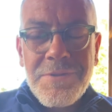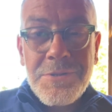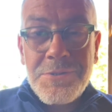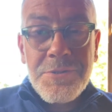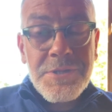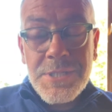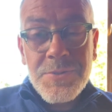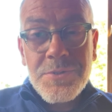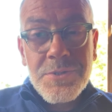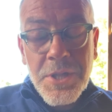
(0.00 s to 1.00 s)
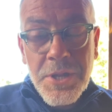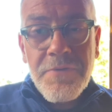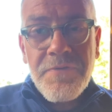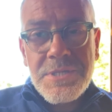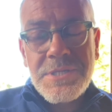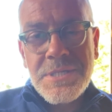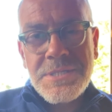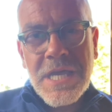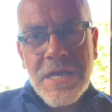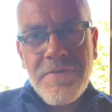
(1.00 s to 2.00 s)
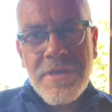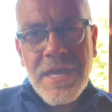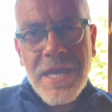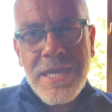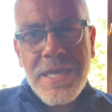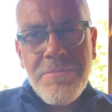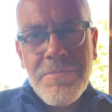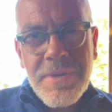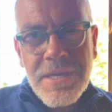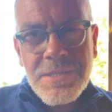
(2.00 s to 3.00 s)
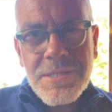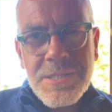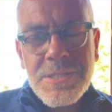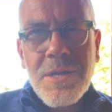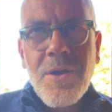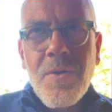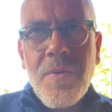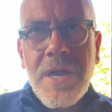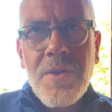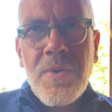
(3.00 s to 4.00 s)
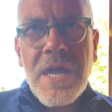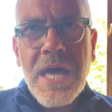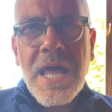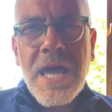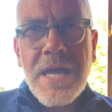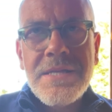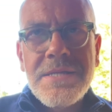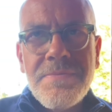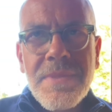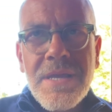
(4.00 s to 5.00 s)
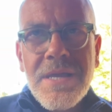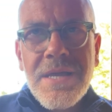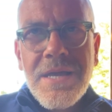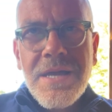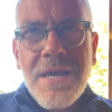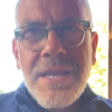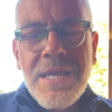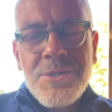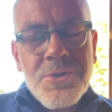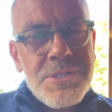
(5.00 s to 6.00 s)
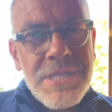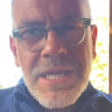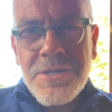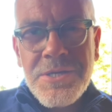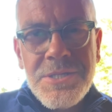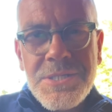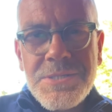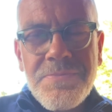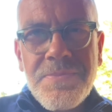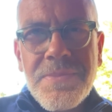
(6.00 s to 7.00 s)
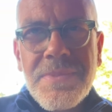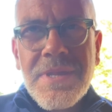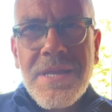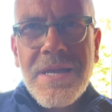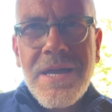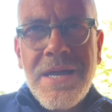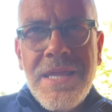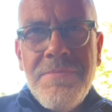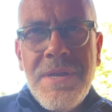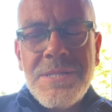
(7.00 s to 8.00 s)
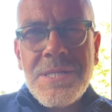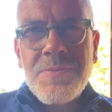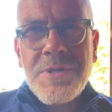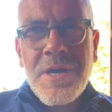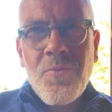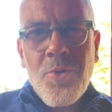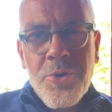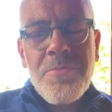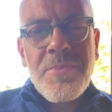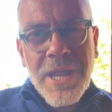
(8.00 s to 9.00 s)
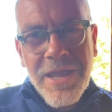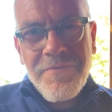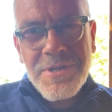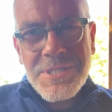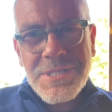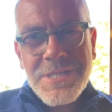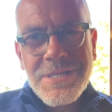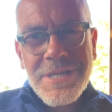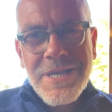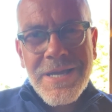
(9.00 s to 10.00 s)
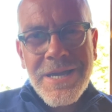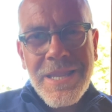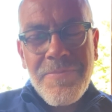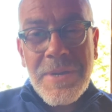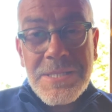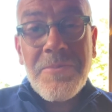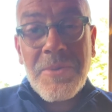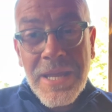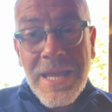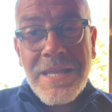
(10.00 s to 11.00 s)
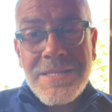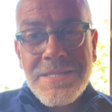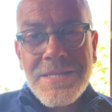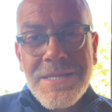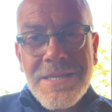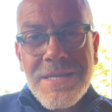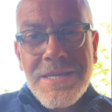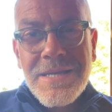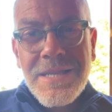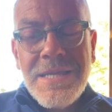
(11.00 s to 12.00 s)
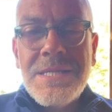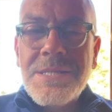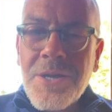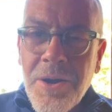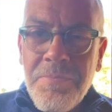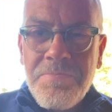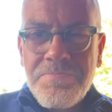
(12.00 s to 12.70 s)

The truth is, none of us deserve, and yet He meets us where we are at. And He draws near us and he meets us with a warm breakfast and a piece of bread and he says come